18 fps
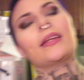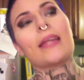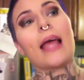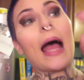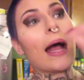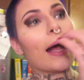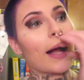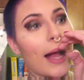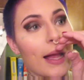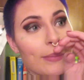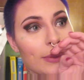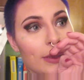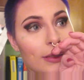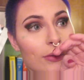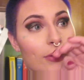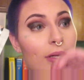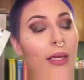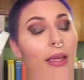yeah, I
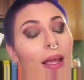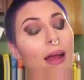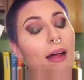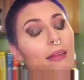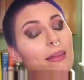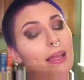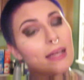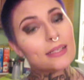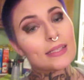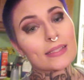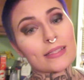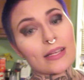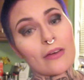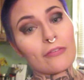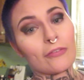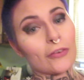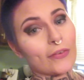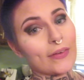mean, you can get a lot of
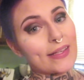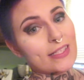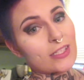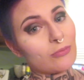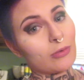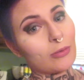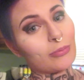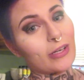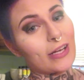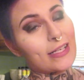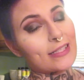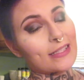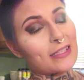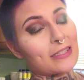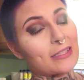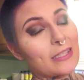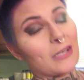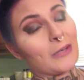stuff for reasonable
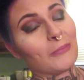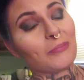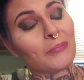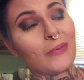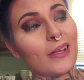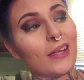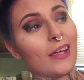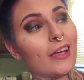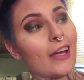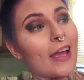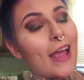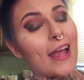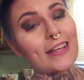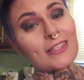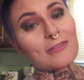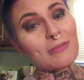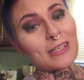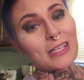prices, so yeah,
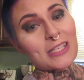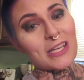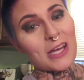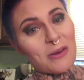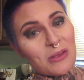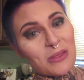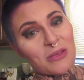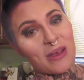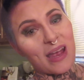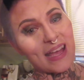I just want to share it with you